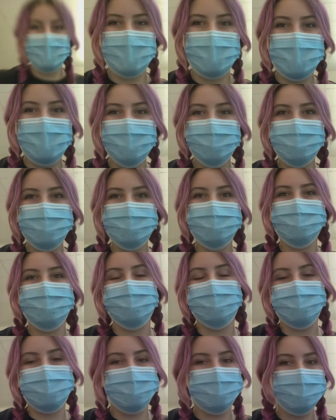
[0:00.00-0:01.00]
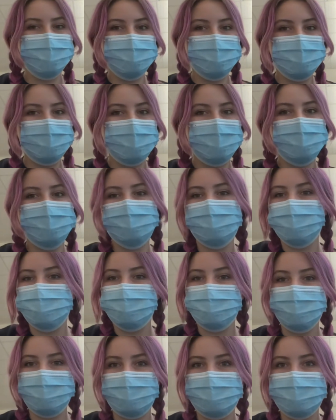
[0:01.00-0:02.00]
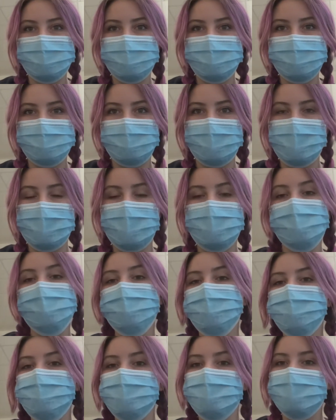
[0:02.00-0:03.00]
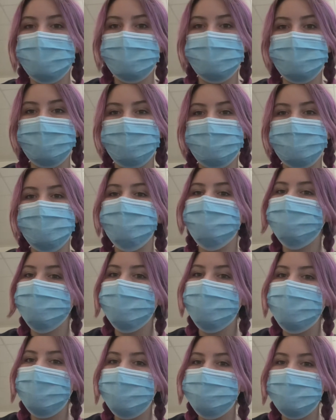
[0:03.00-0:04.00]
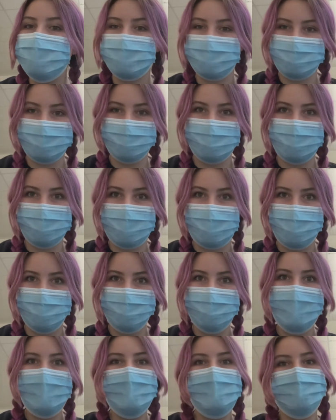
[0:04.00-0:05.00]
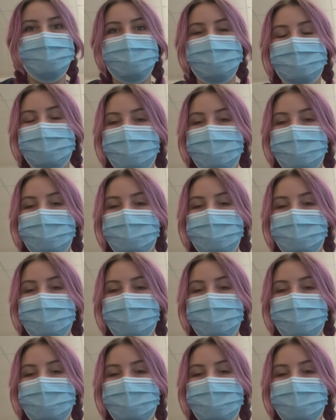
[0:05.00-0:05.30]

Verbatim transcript: Even through quarantine and social distancing, Gila Ridge activities showed up and showed out with